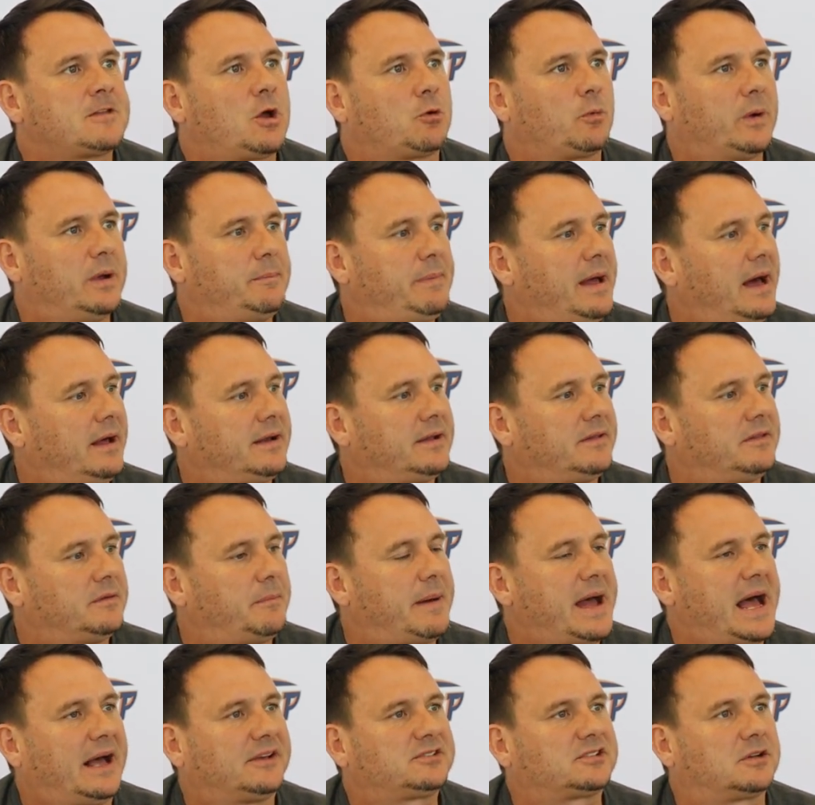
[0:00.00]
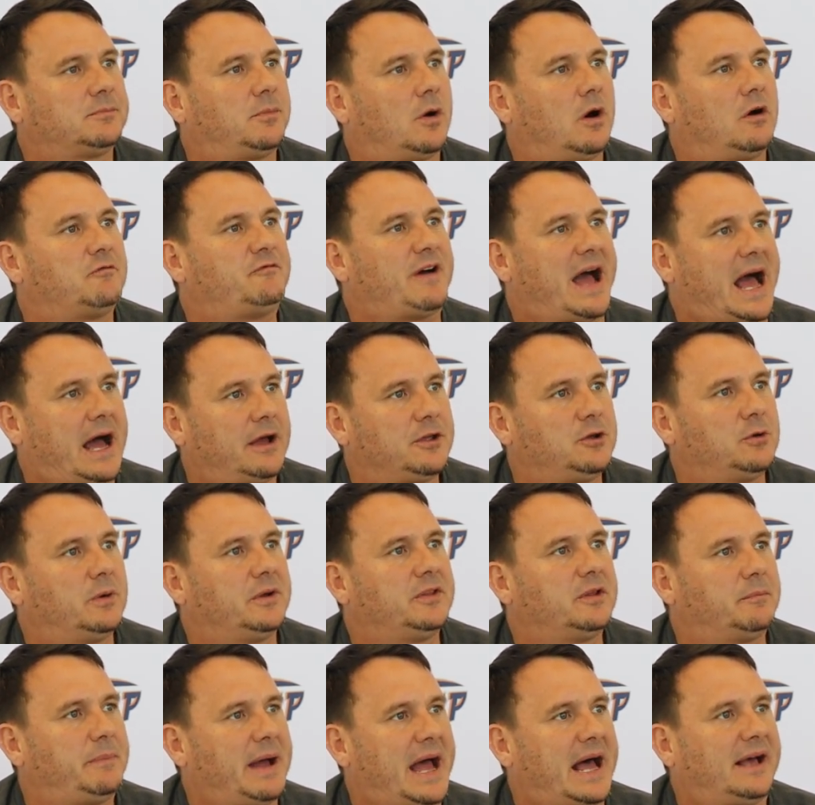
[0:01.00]
Rebound in the basketball,
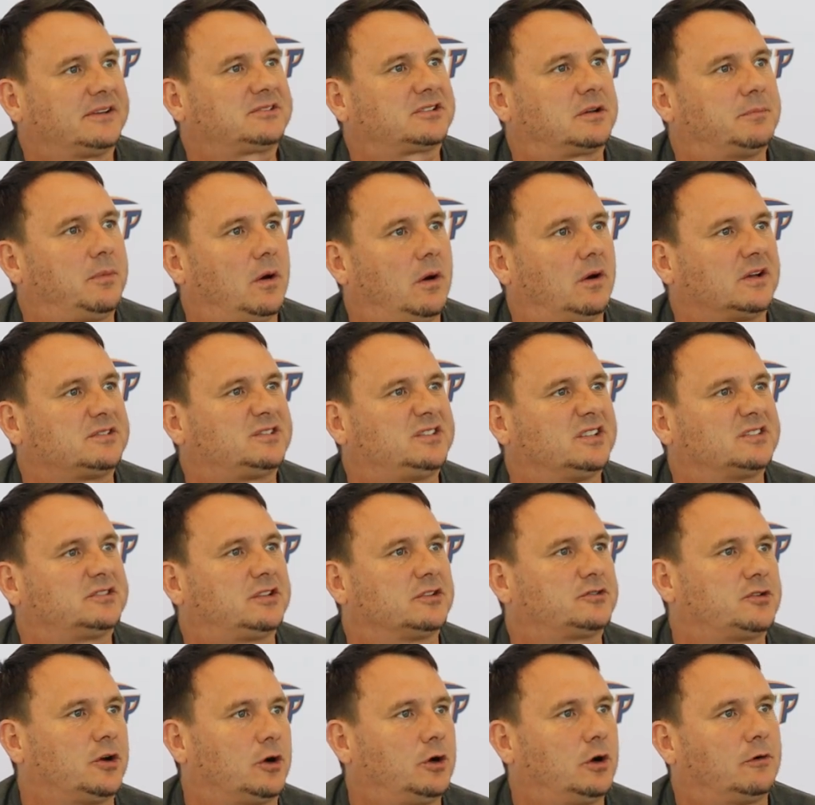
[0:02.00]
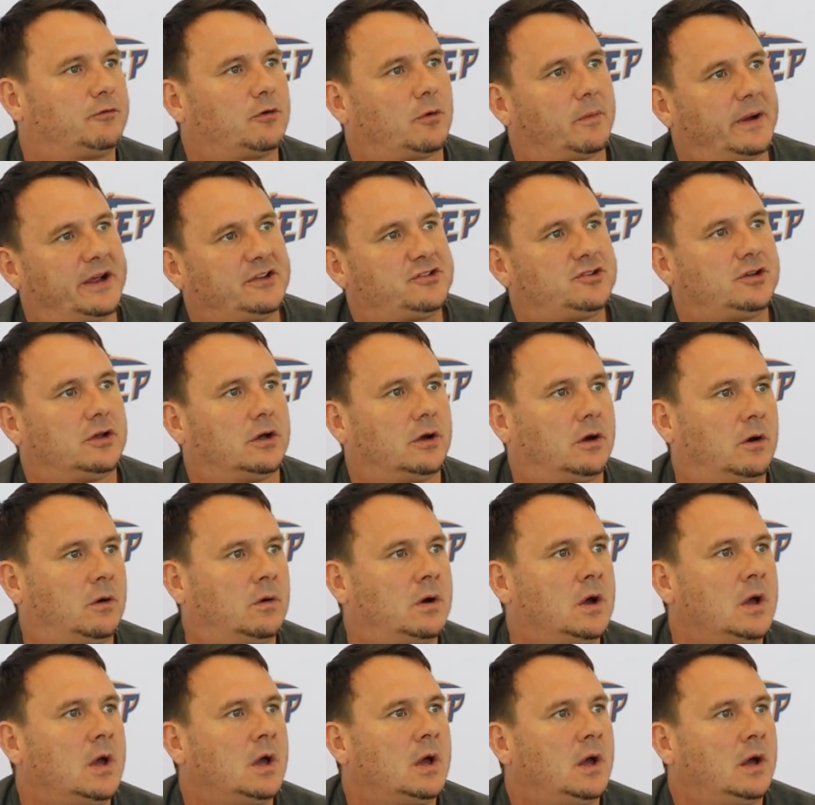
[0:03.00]
value in the basketball, assist to turnover
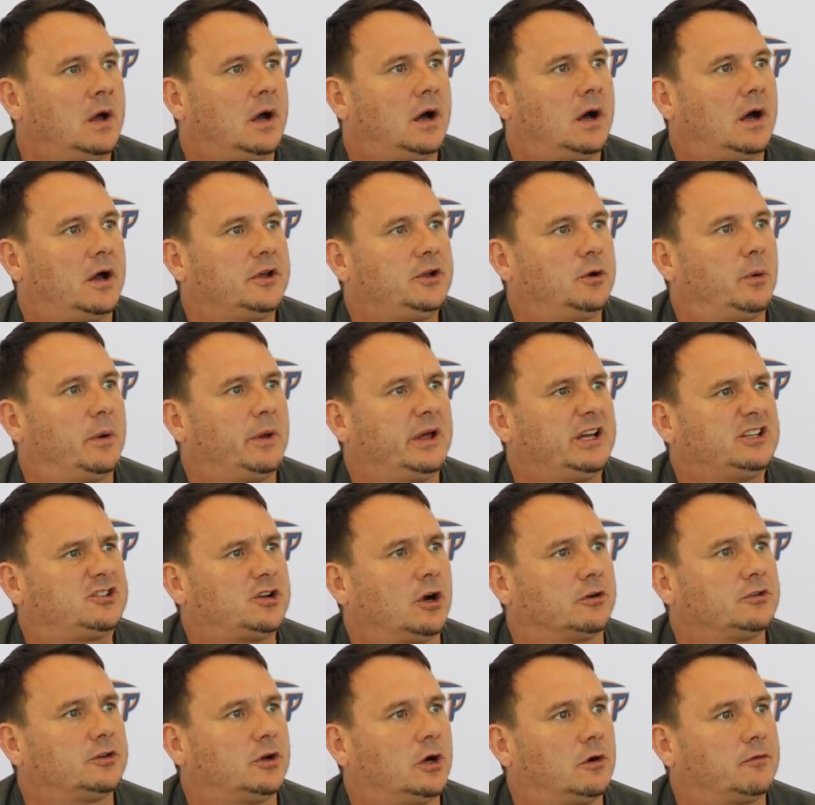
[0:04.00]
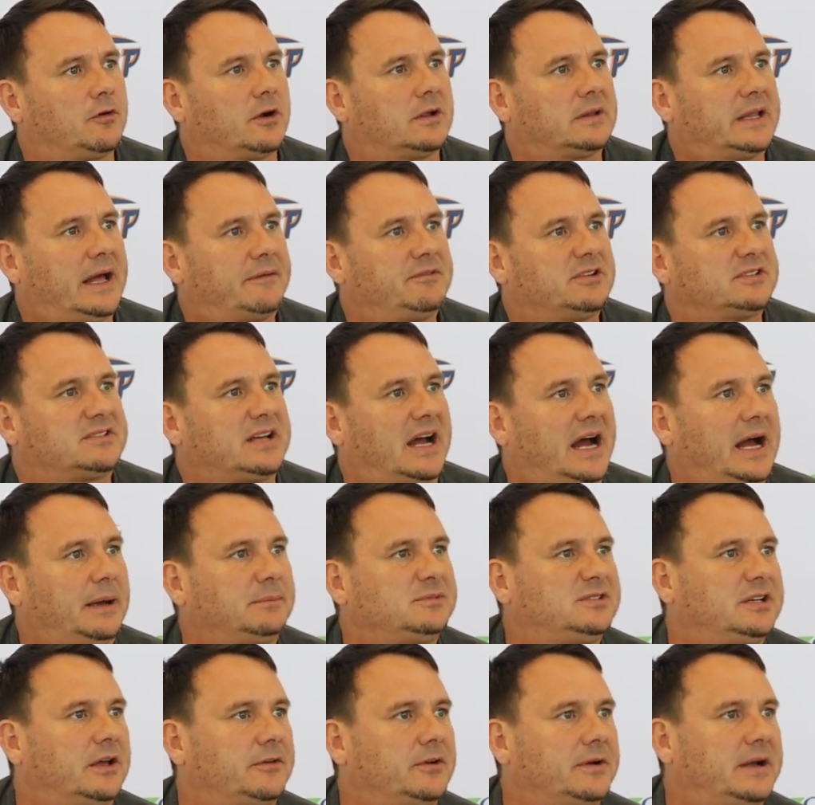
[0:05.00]
ratio. You know, we only turned it over 11
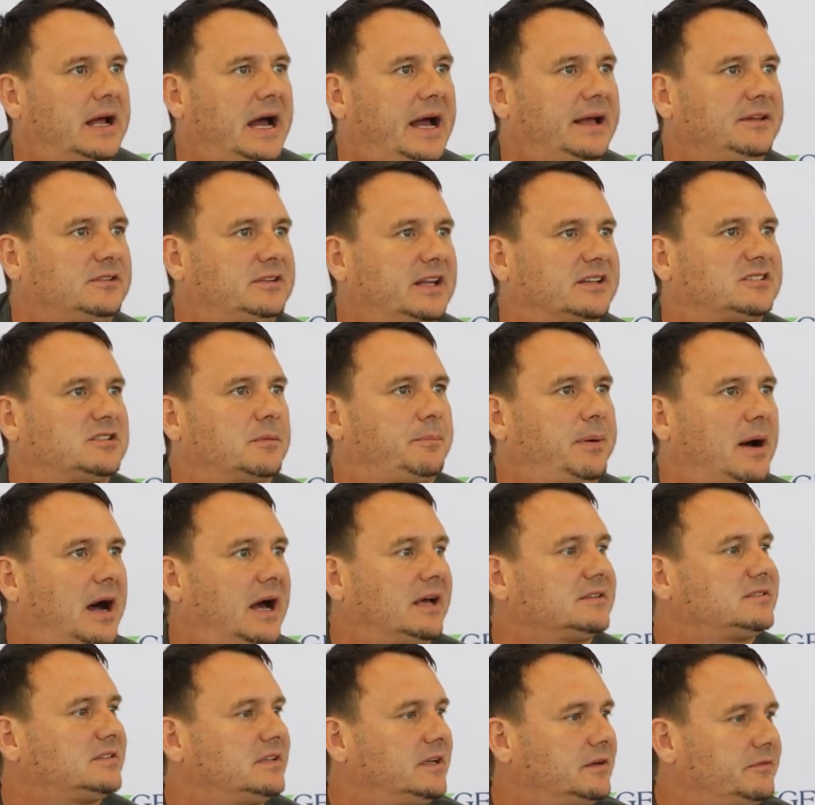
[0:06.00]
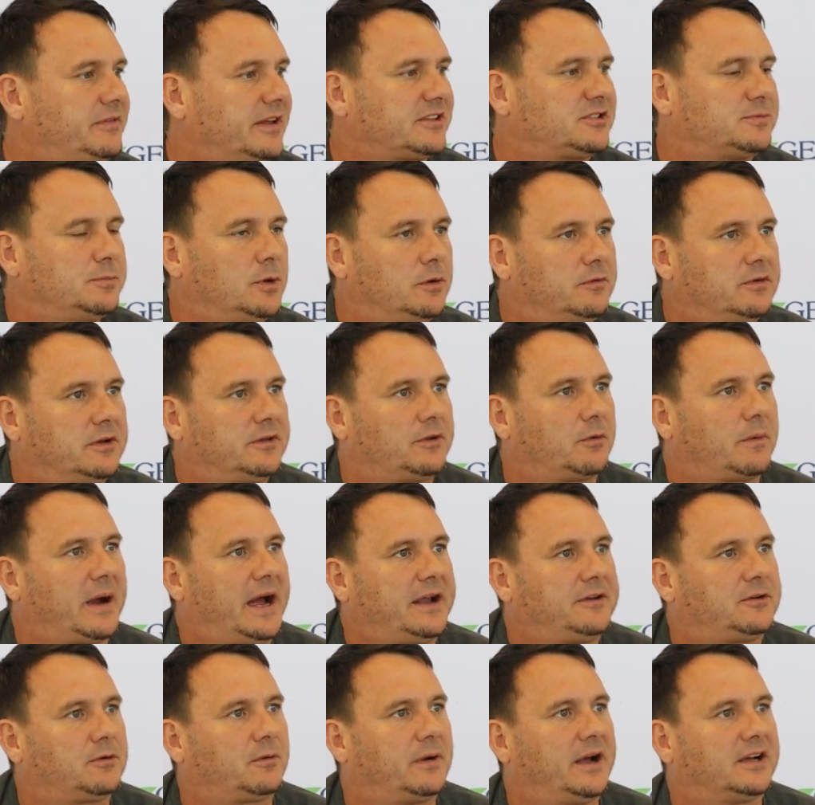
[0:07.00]
times the other night. That's a positive. That's moving in the
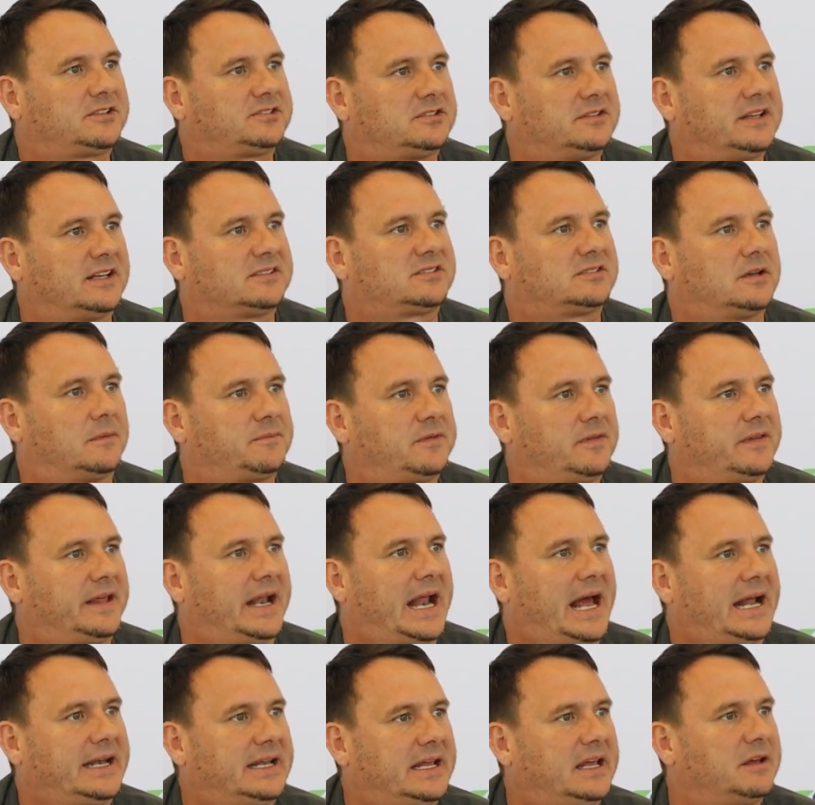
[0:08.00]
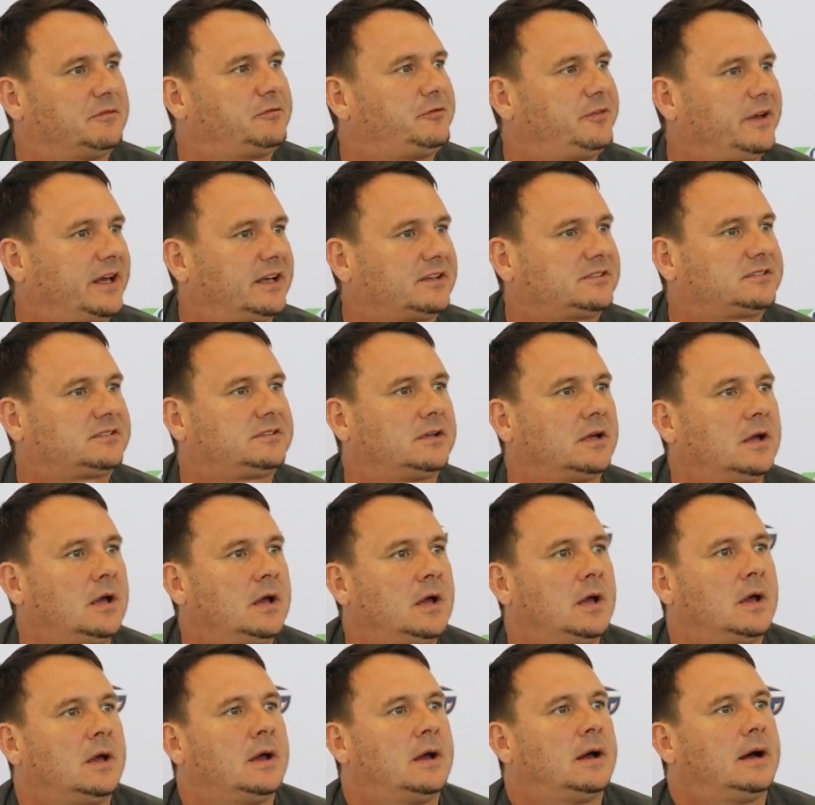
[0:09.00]
right direction. That's something that had to get fixed.
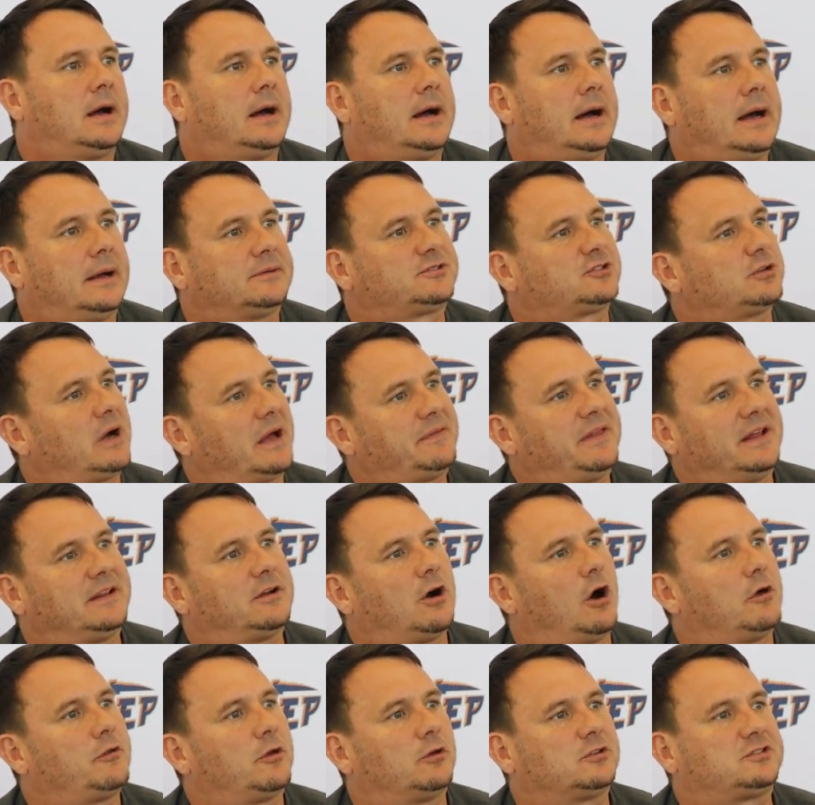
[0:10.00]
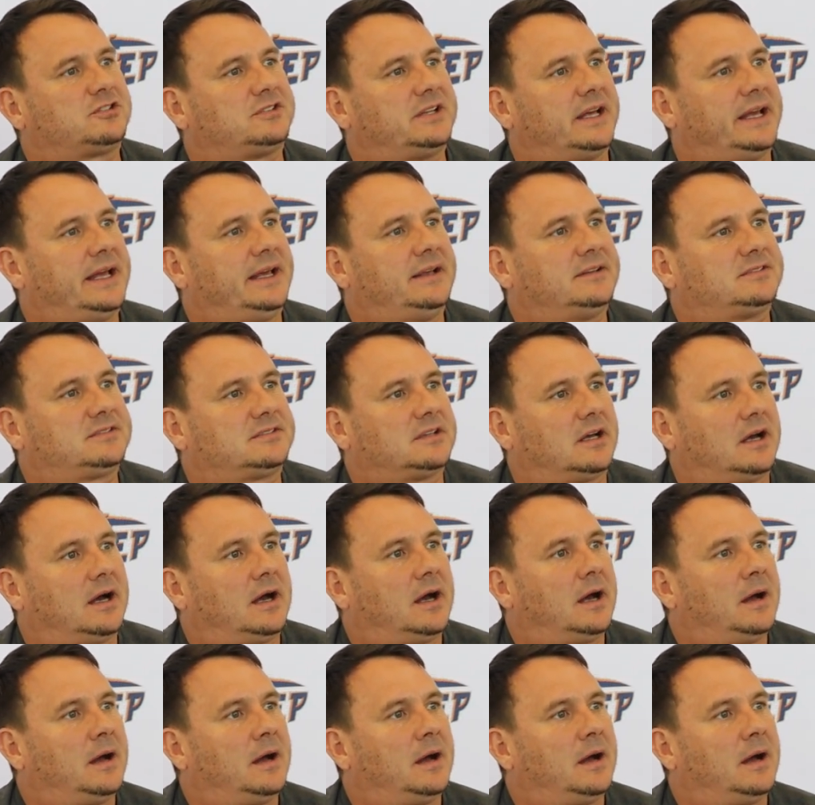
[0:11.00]
So I think all those things.